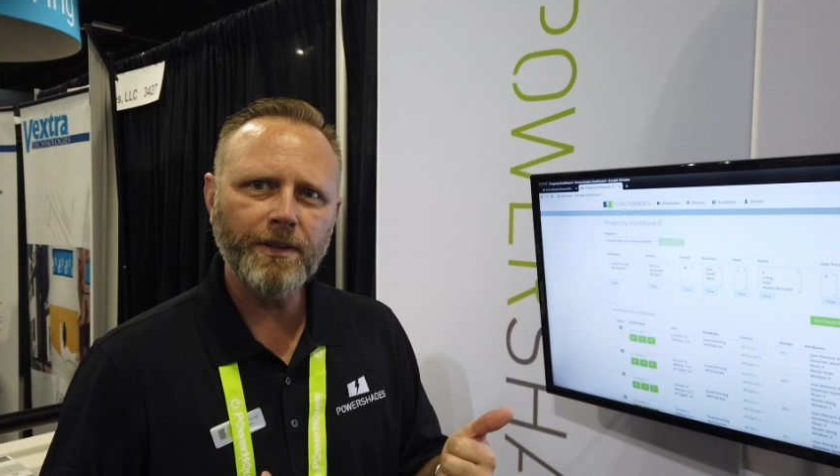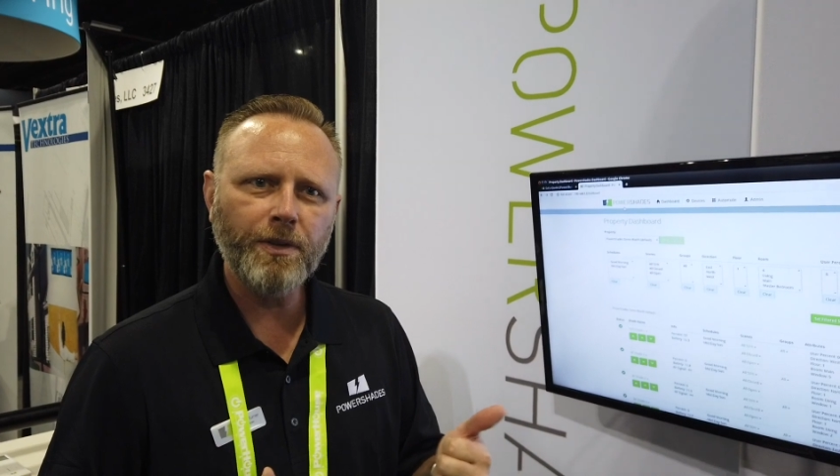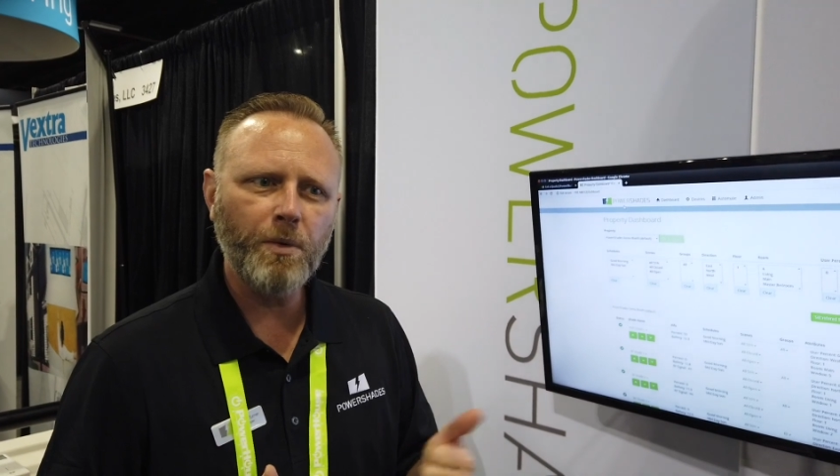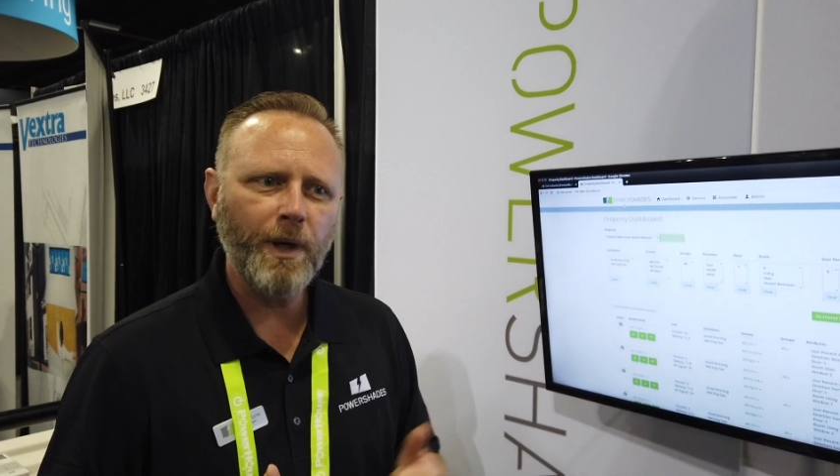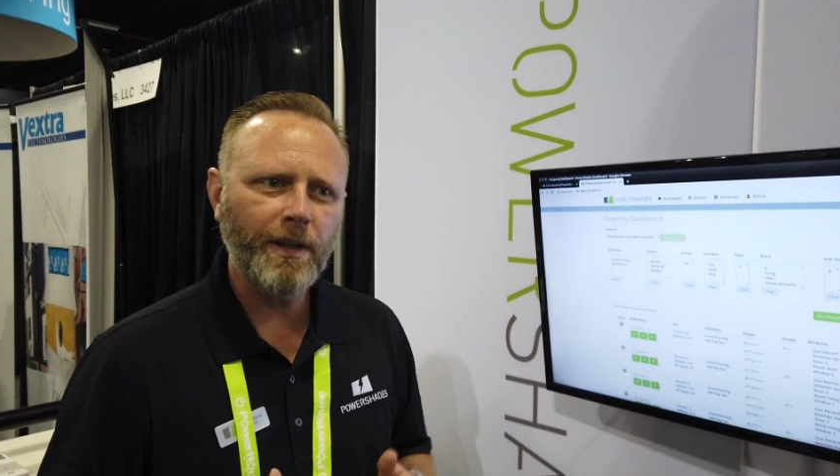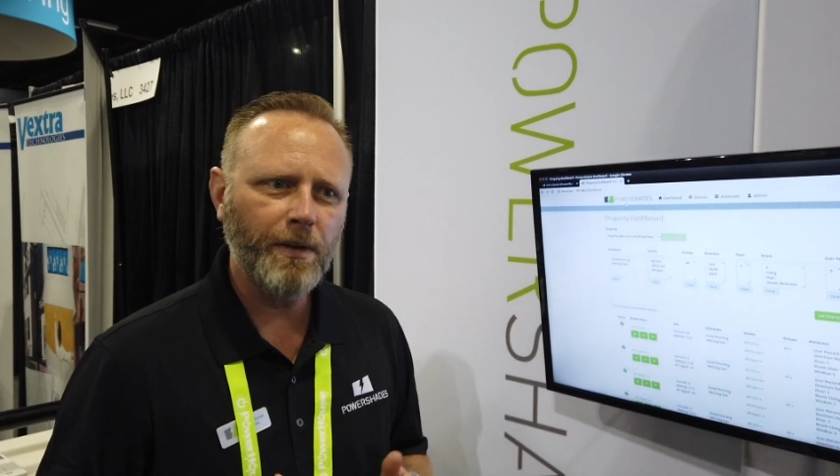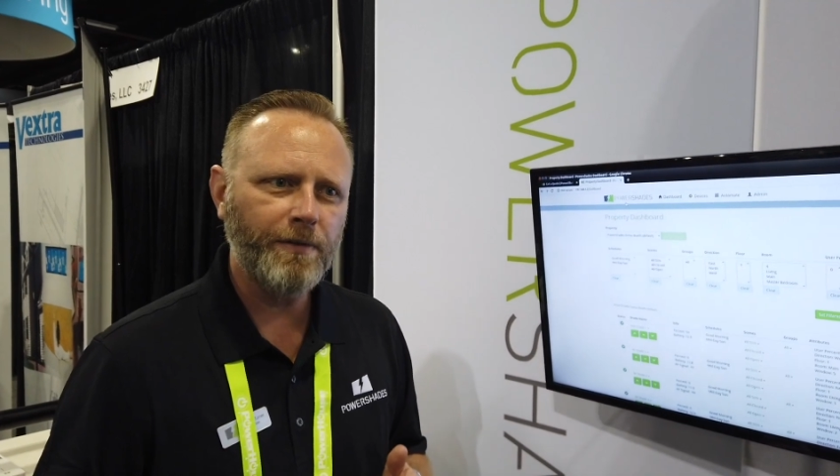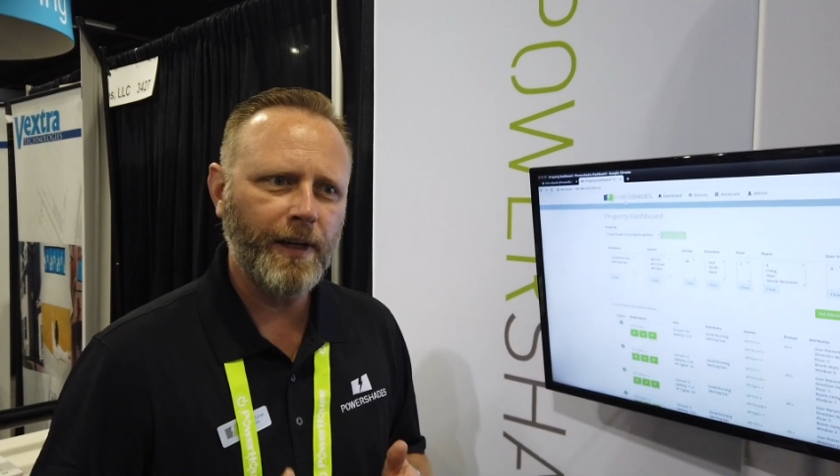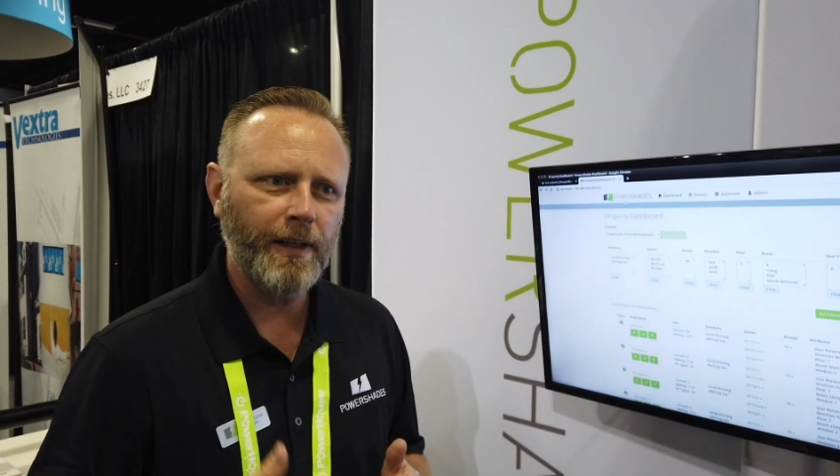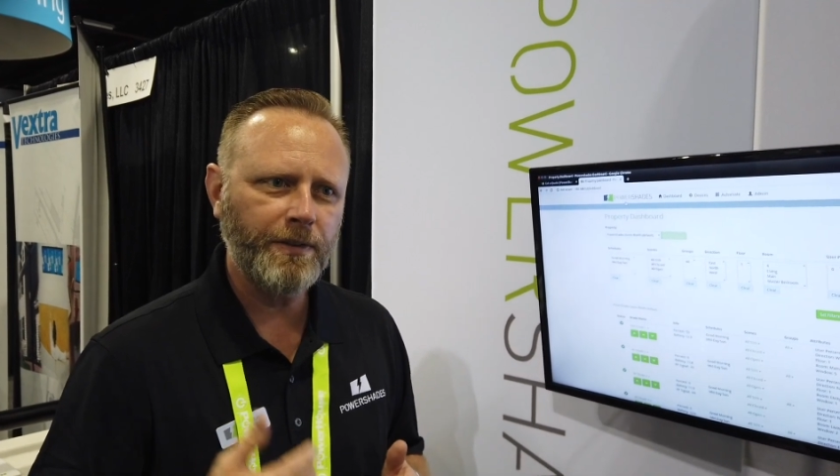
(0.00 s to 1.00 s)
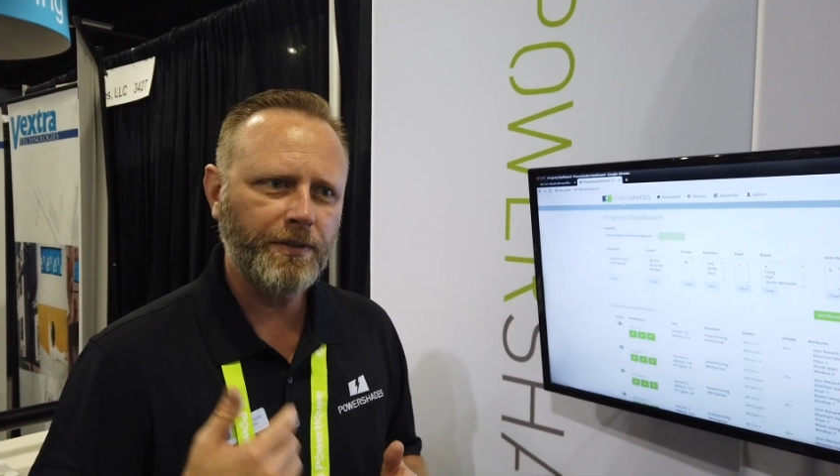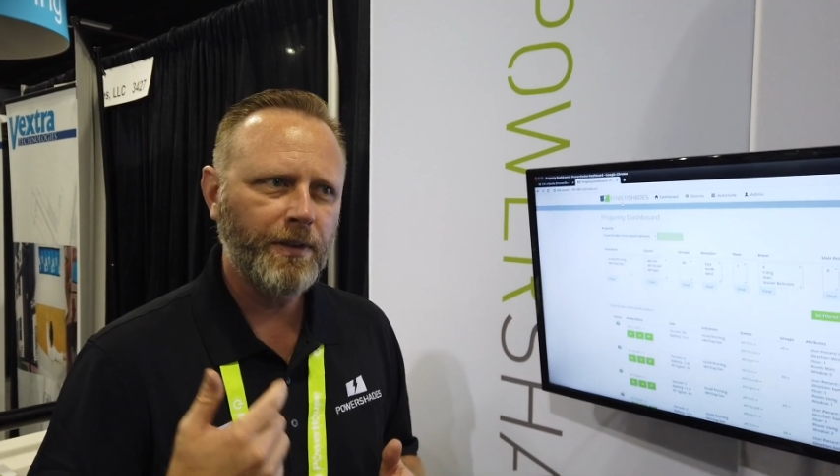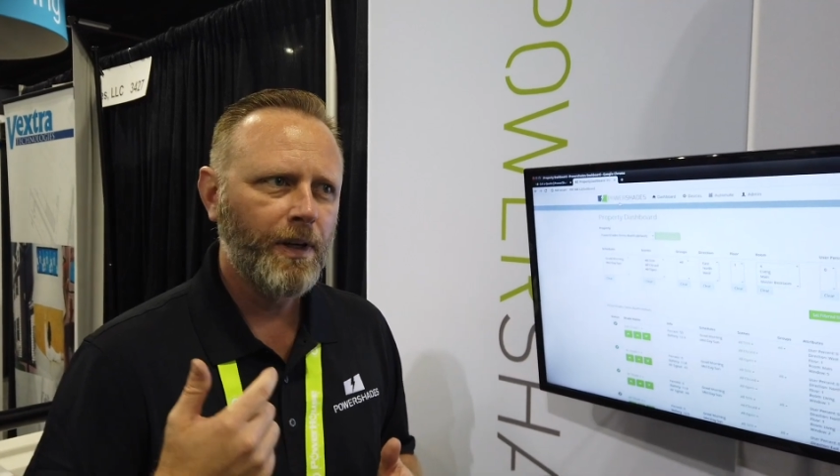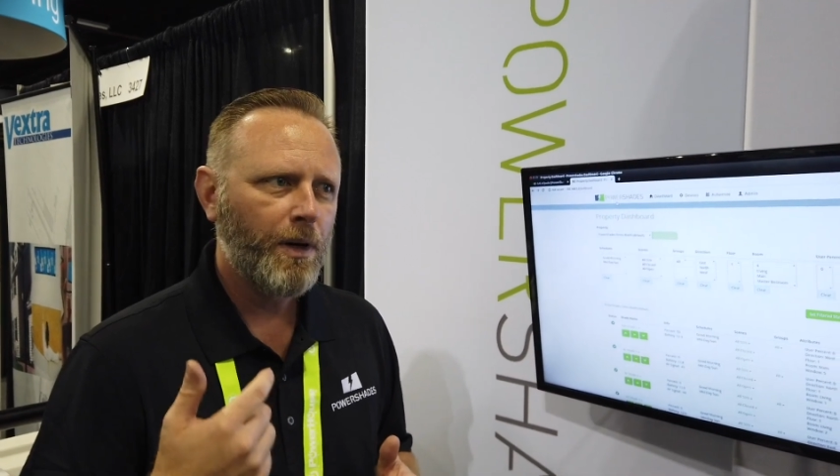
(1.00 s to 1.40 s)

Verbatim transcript: does the window face,